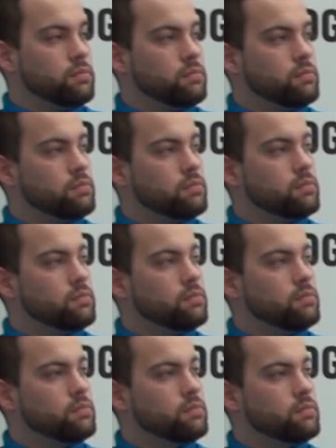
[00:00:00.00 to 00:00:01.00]

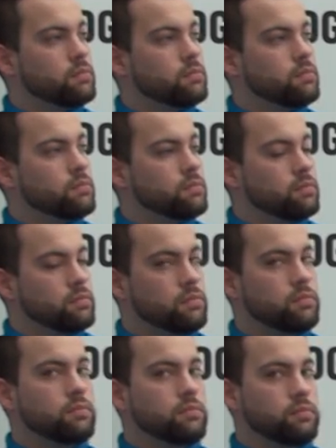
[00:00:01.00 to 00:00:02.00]

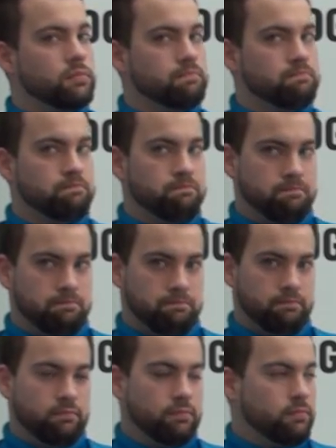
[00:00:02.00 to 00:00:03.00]

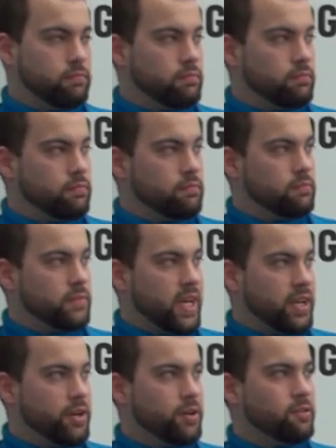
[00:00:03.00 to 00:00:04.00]

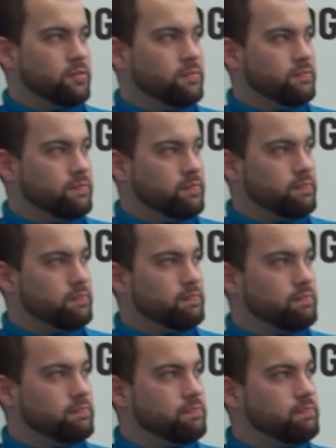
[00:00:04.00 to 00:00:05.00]

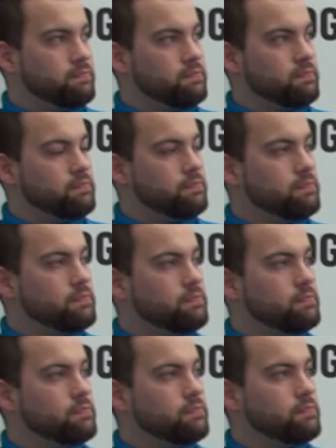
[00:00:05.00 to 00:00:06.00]
(silent)